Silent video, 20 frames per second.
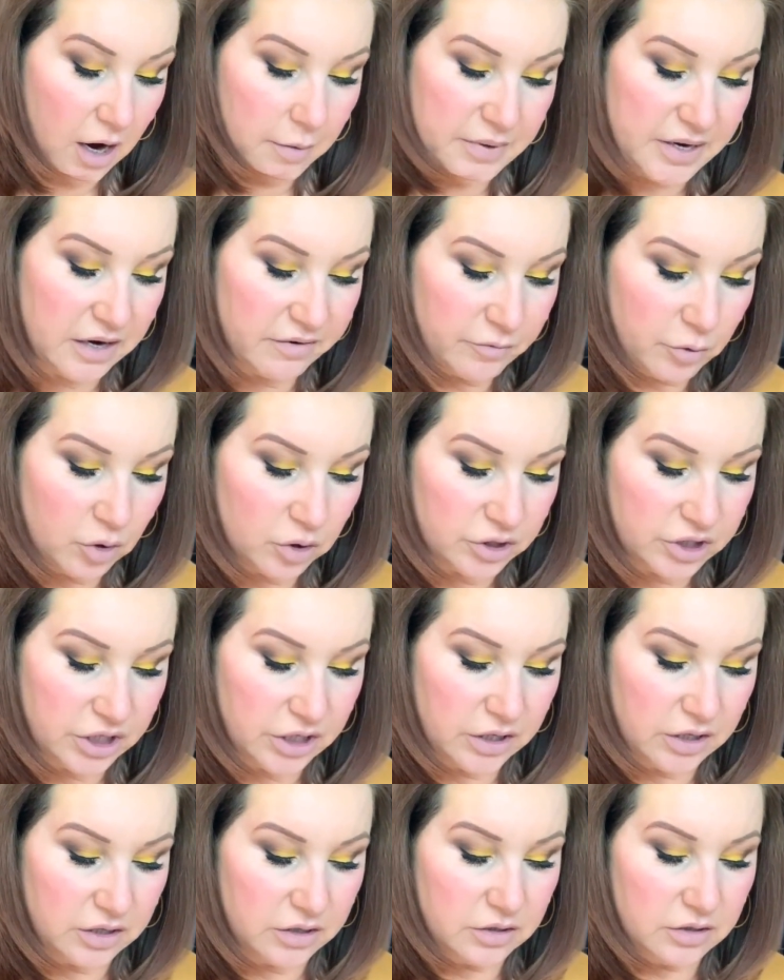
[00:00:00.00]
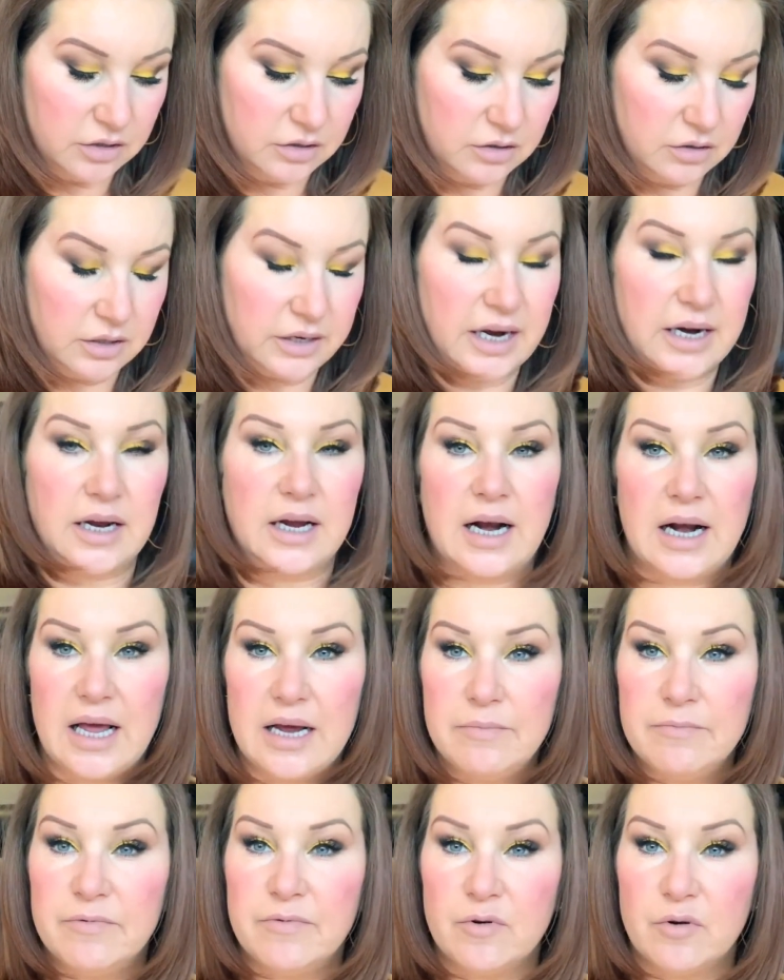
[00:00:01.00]
I mean, I've got to get a
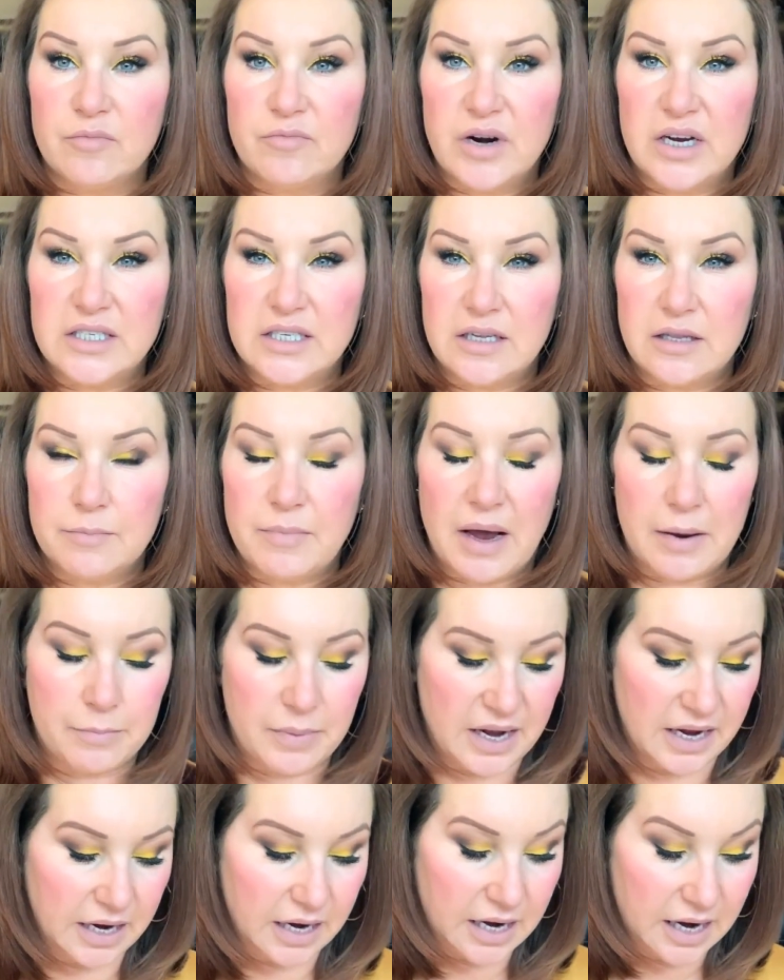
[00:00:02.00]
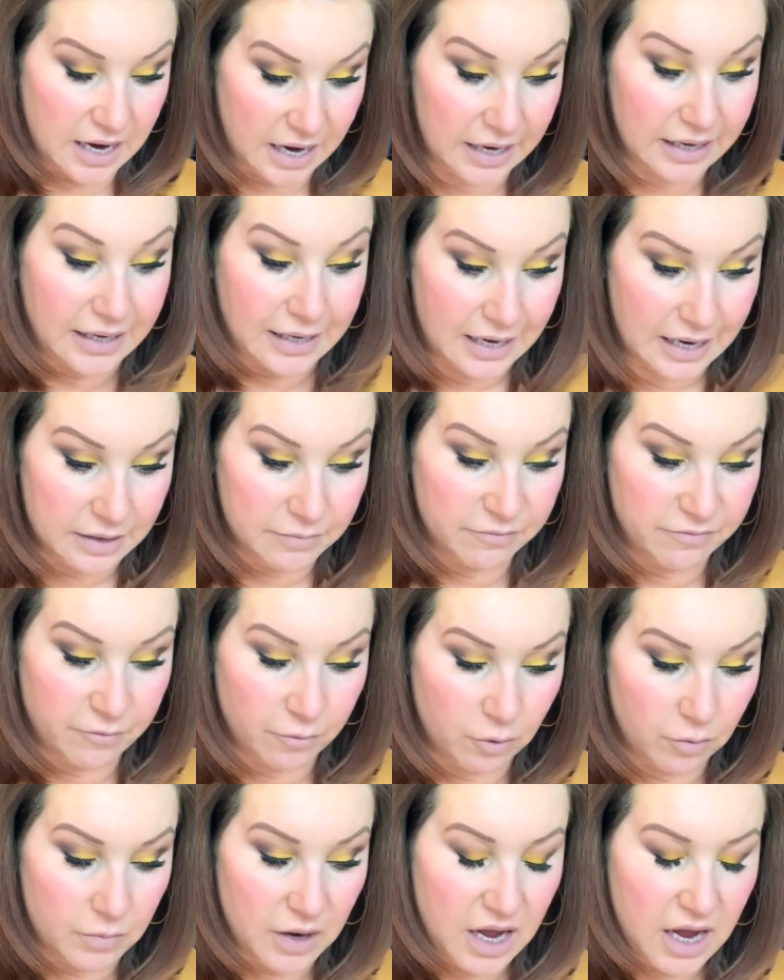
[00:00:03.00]
claim form ready, the pet plan claim
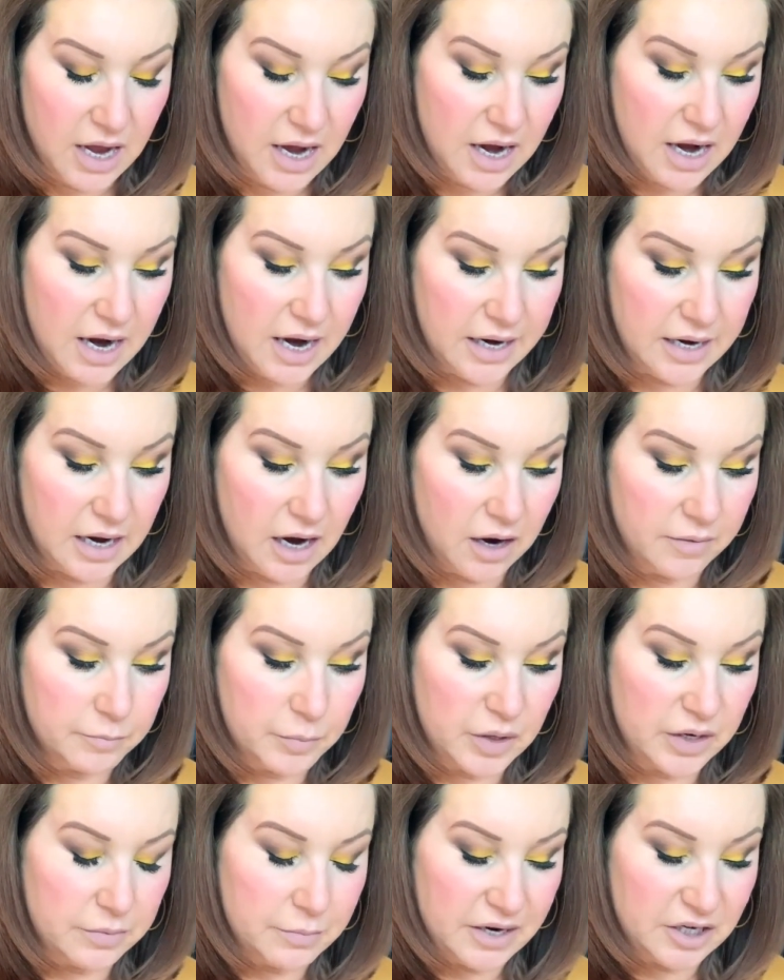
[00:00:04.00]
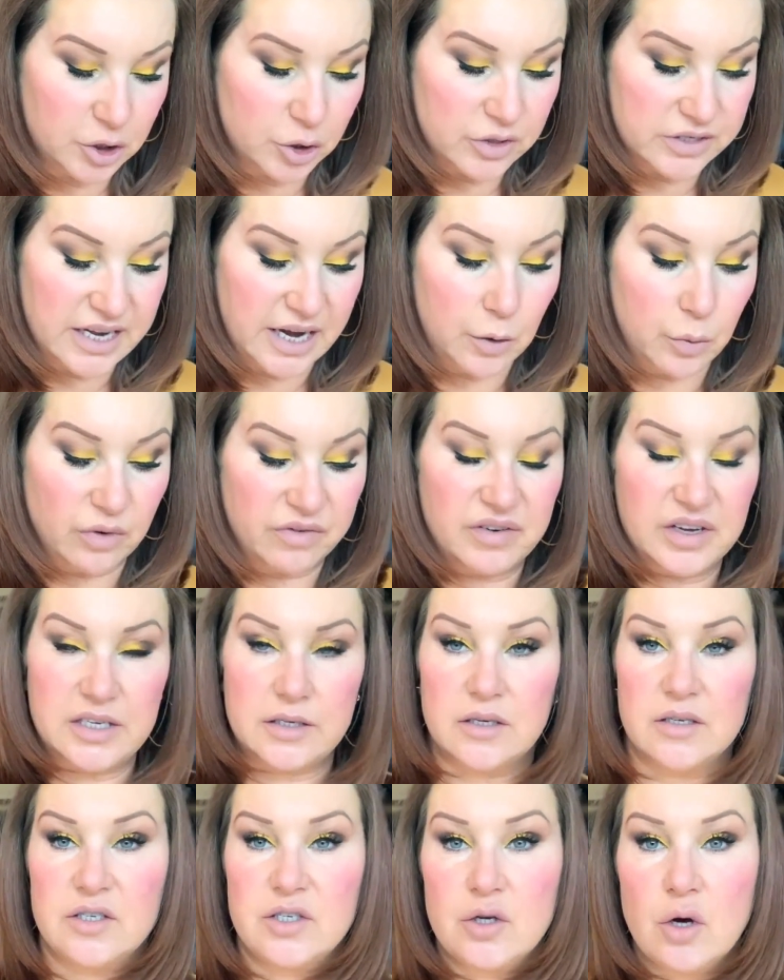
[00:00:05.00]
form, and I'm going to make sure his
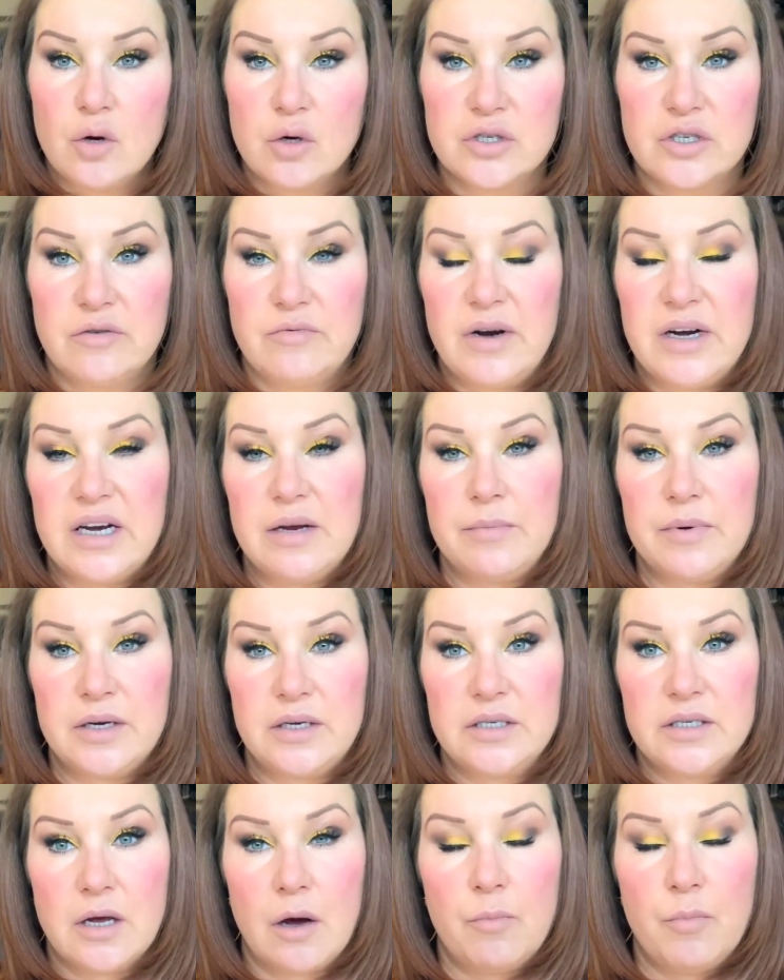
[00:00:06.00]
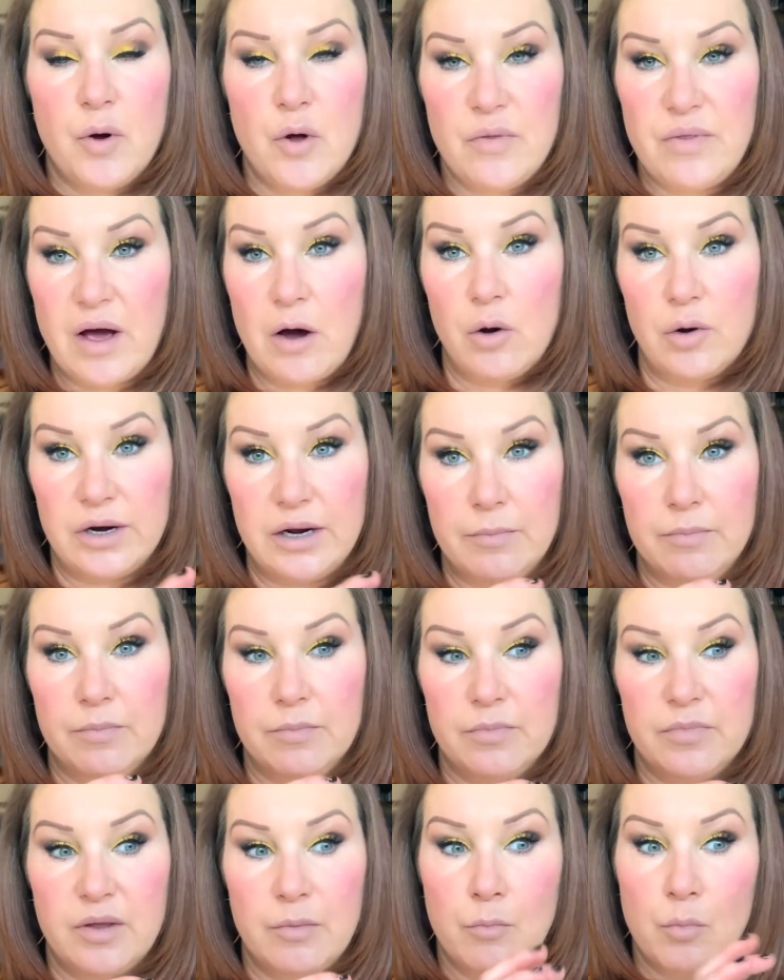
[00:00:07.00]
Equifleece and socks are ready, because I'll put that on
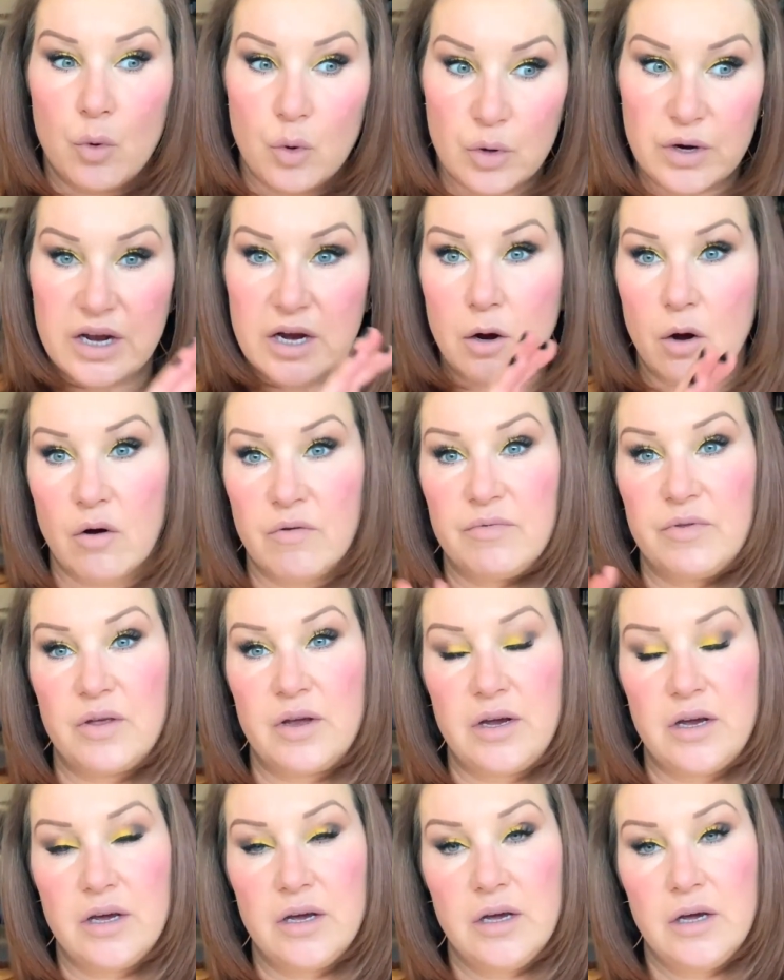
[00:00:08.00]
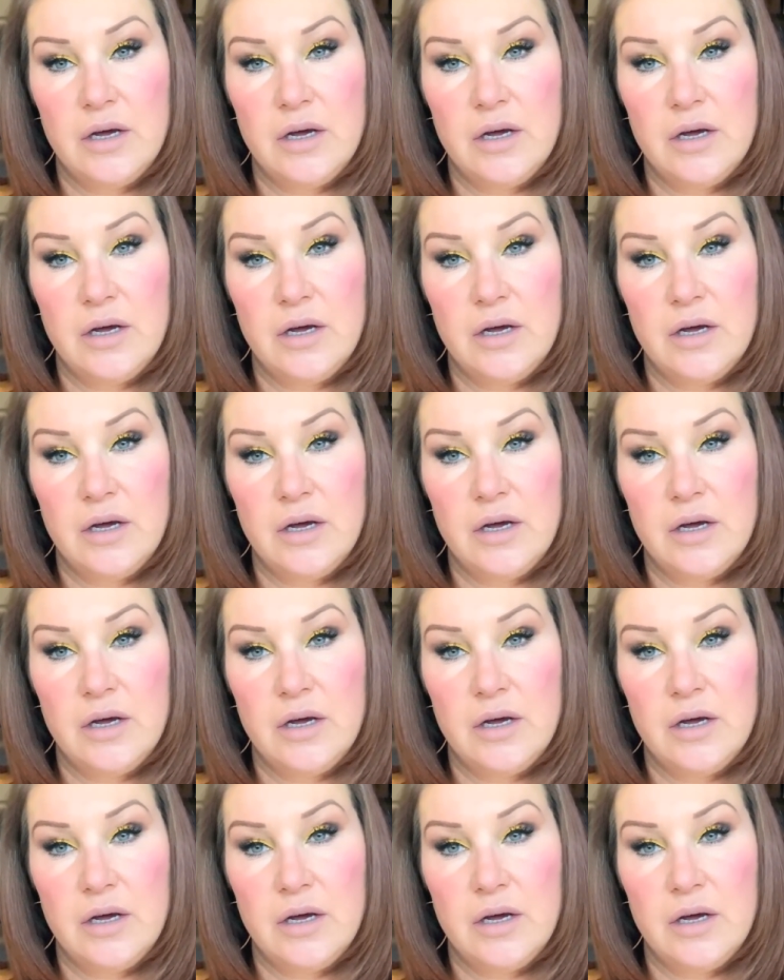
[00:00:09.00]
him the morning of the